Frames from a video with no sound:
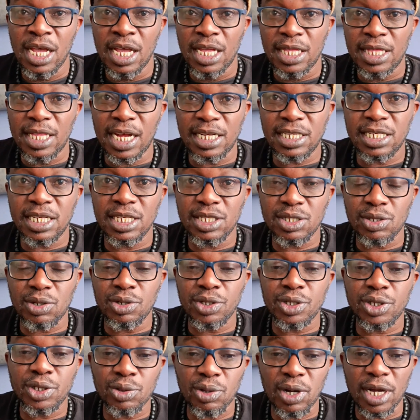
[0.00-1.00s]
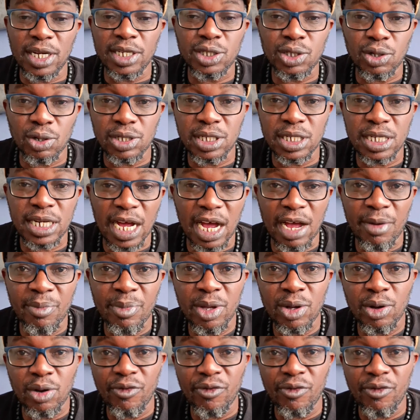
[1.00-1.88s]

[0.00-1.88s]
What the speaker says: That is also a shortcoming